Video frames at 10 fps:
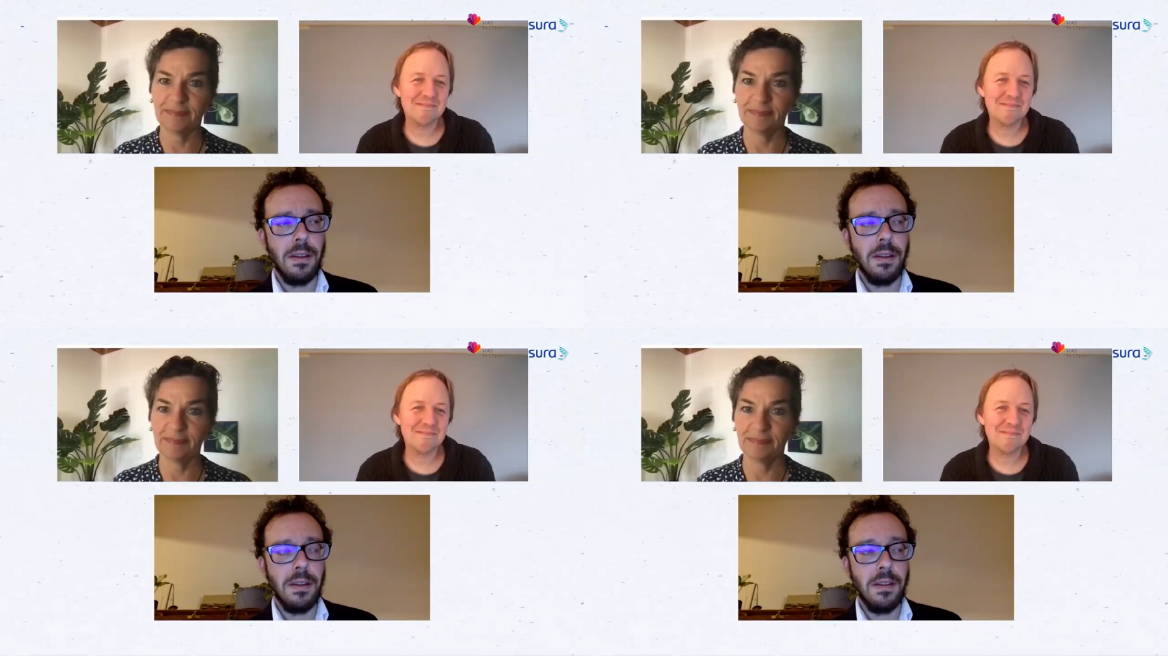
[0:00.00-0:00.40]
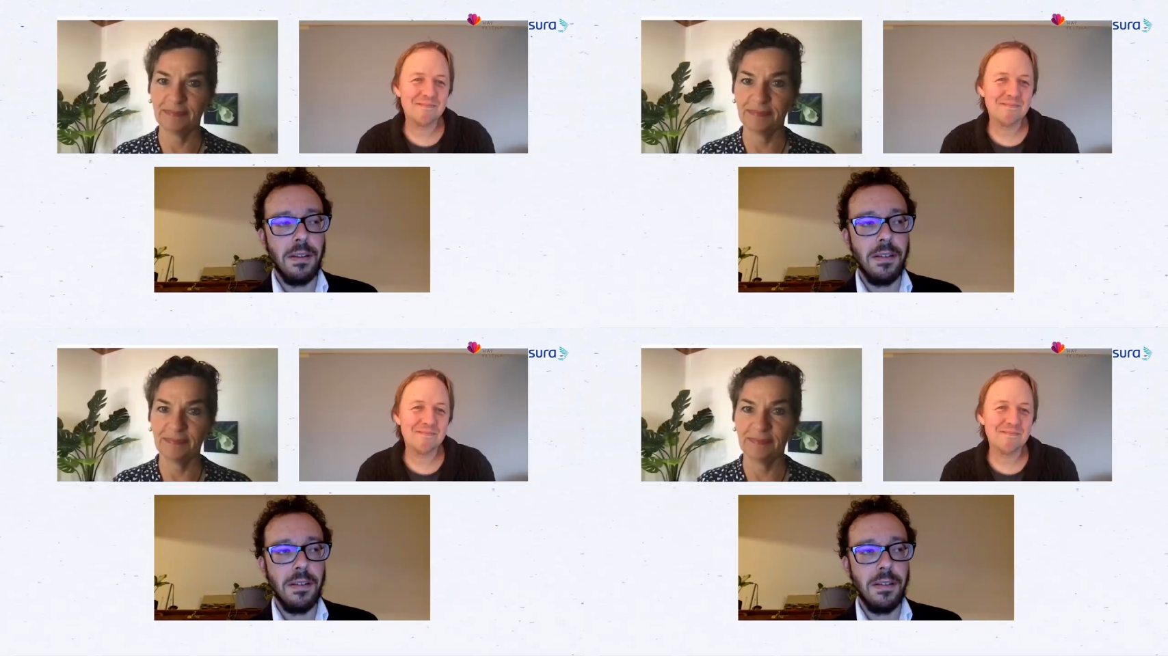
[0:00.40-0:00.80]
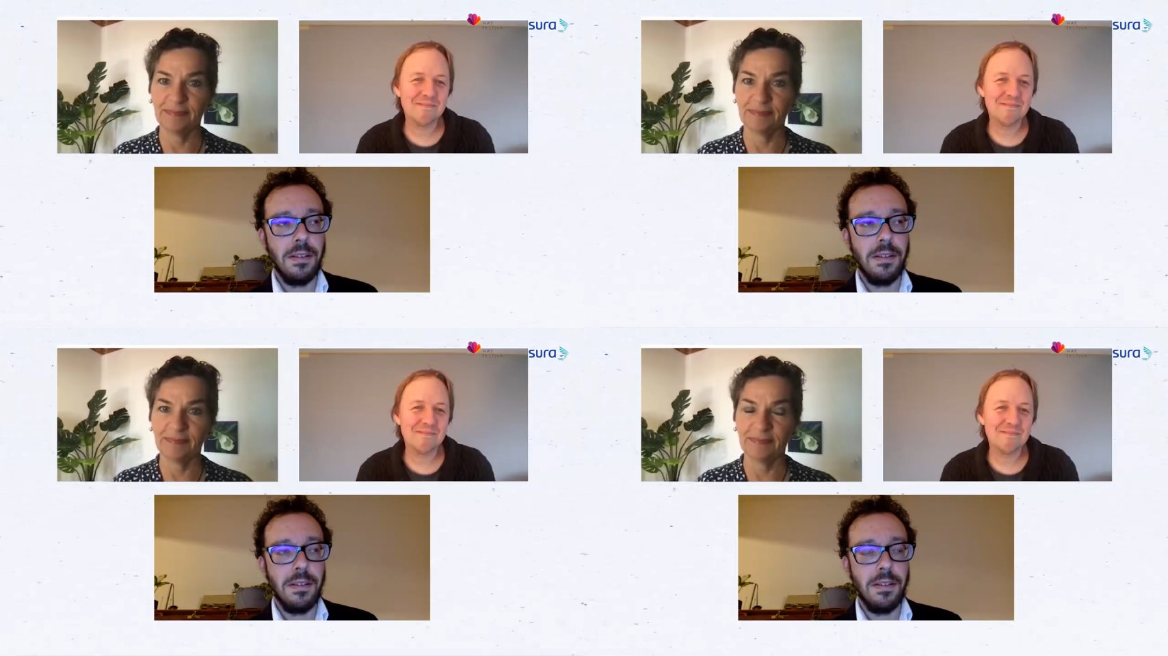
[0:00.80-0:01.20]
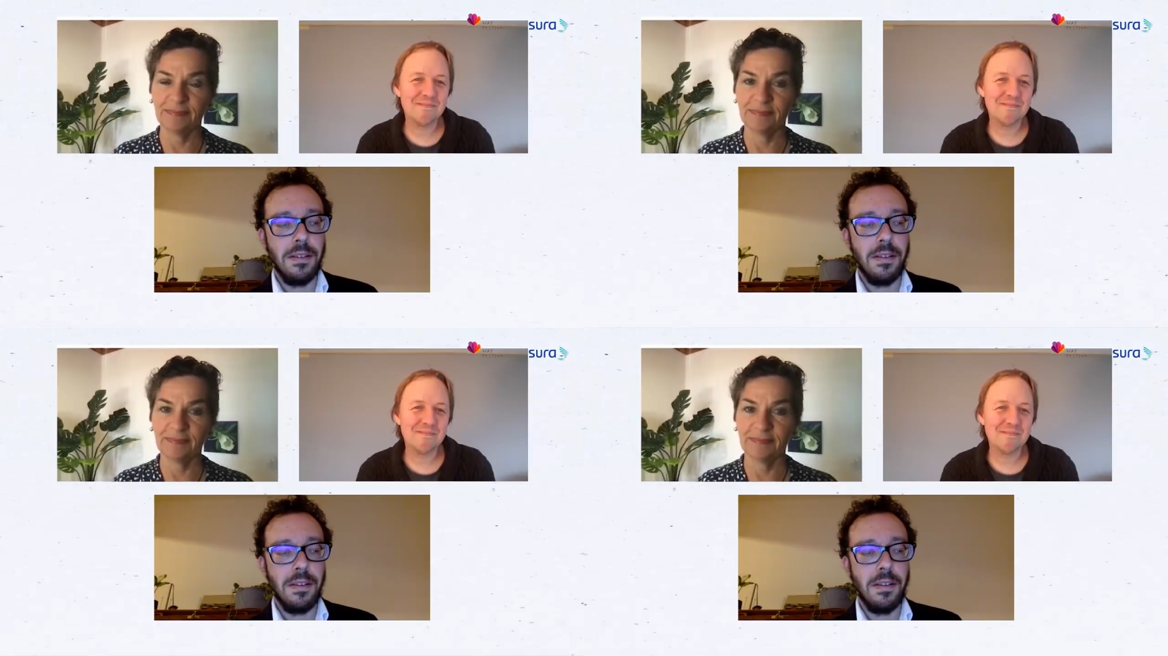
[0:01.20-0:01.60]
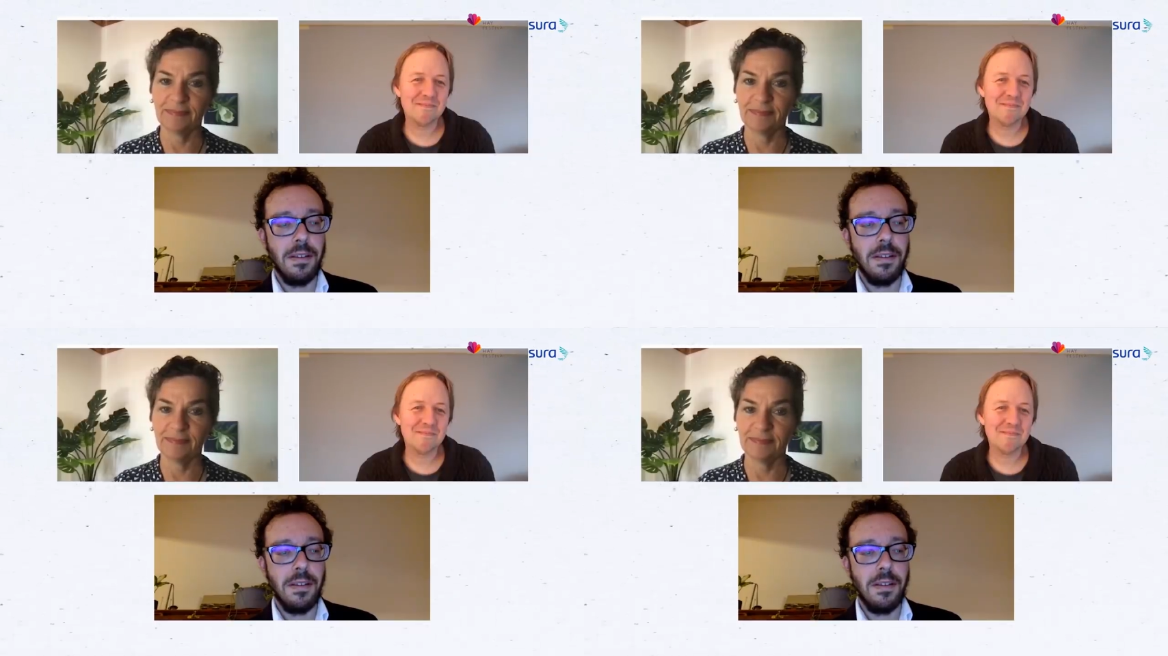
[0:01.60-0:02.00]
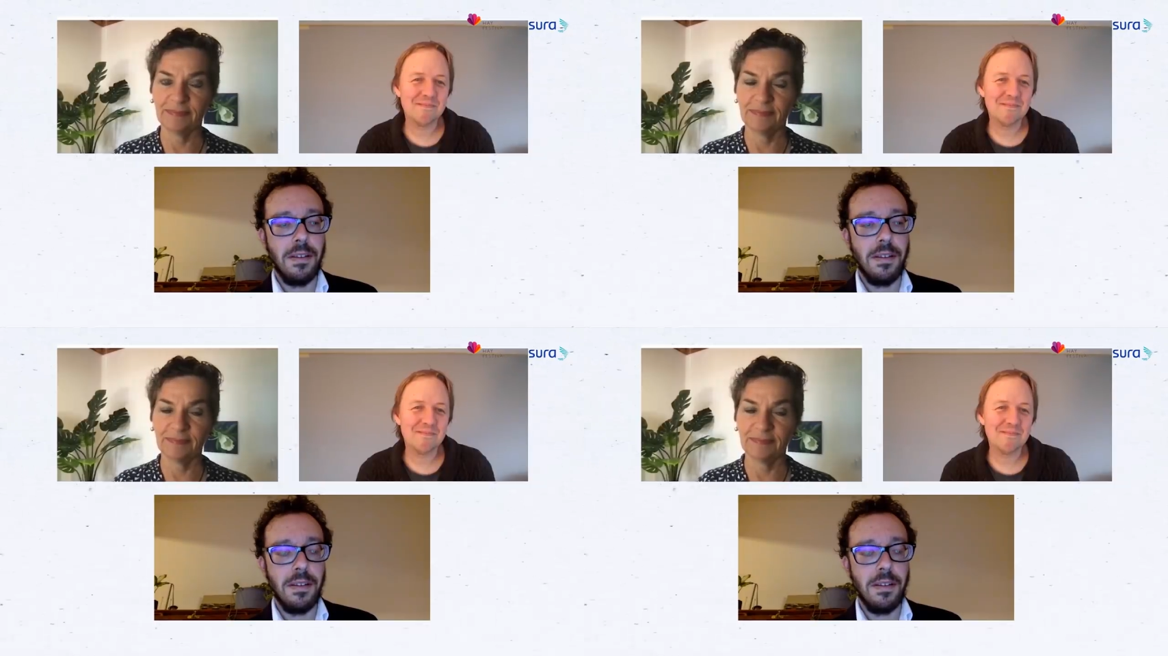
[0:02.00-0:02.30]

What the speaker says: Nothing is said.